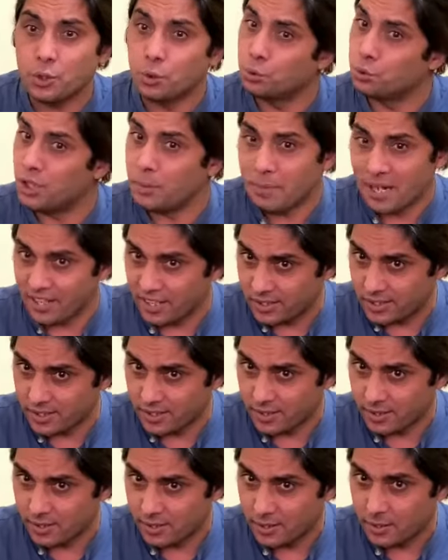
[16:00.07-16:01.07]
you the
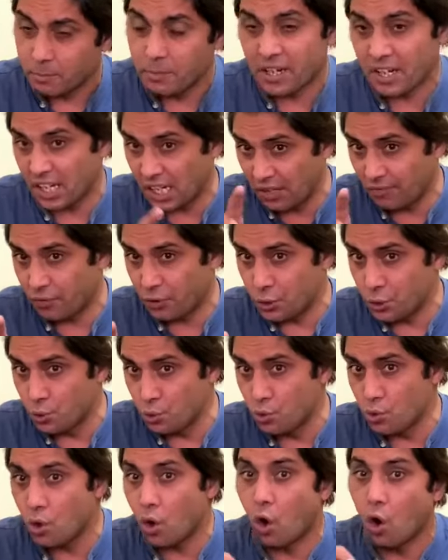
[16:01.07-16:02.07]
medicine. But if you
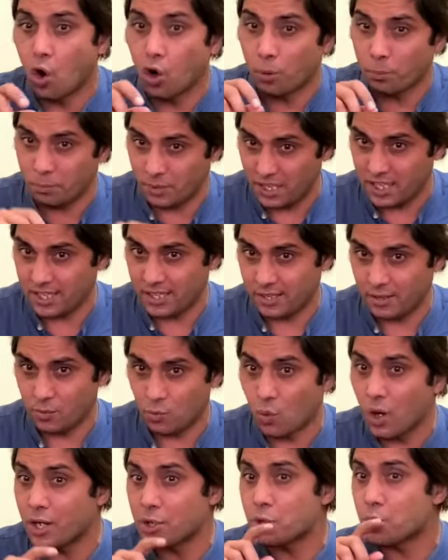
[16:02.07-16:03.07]
or me
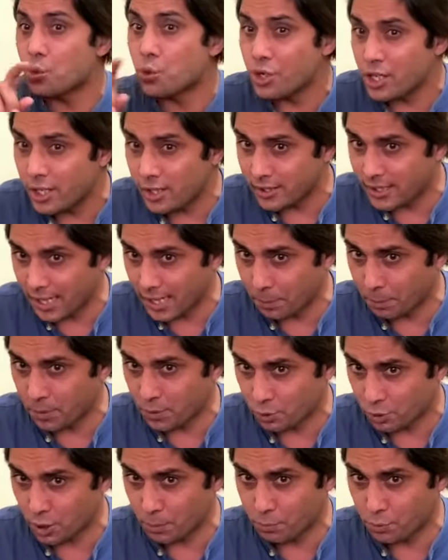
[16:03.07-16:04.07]
want to read that
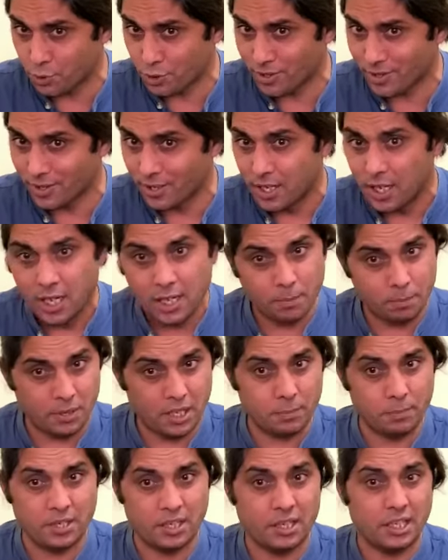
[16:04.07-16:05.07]
prescription,
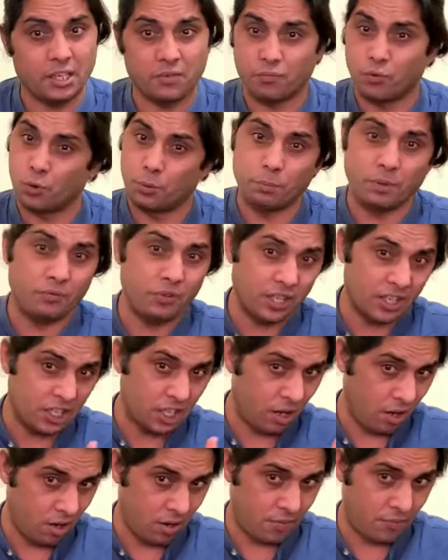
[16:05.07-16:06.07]
maybe it would be very
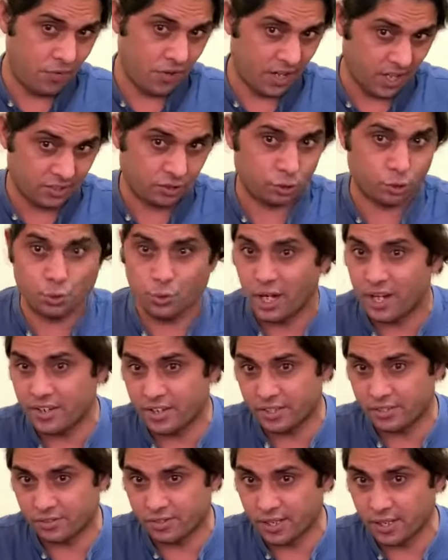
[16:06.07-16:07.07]
hard for us to
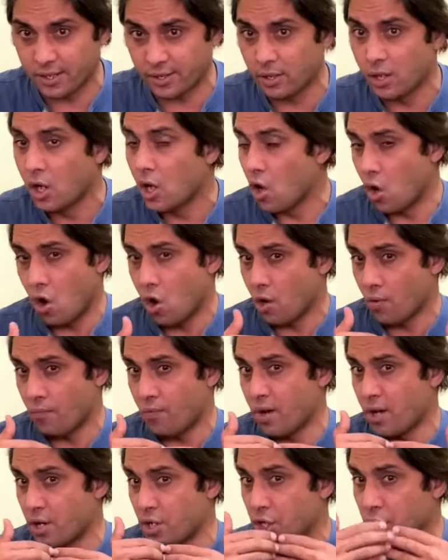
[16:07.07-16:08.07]
understand or
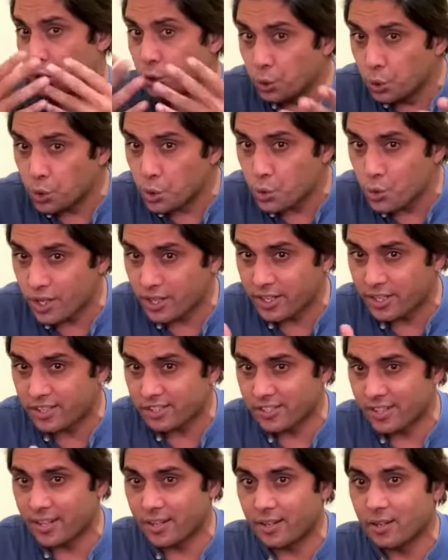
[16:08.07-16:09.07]
for you to
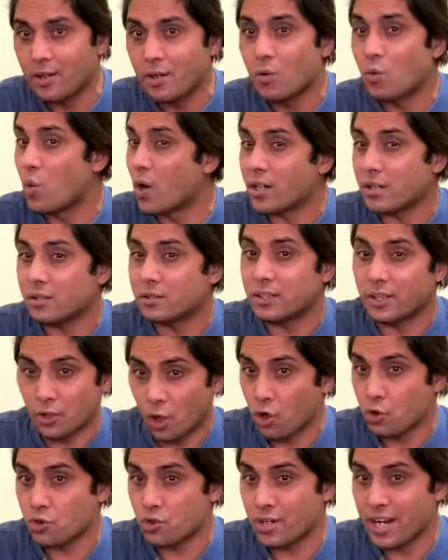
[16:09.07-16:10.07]
understand what the
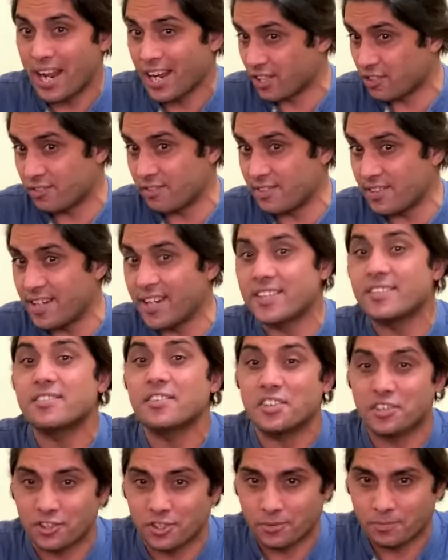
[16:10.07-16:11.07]
doctor actually has
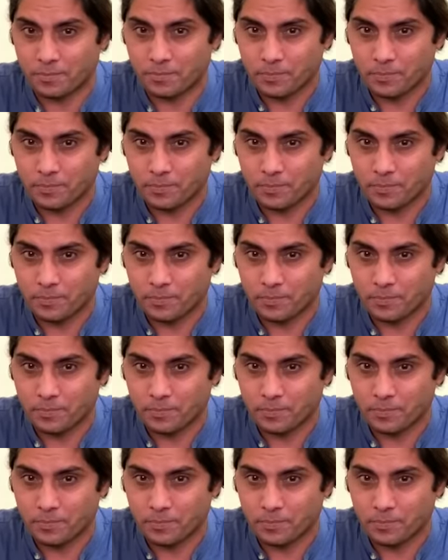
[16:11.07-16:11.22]
written.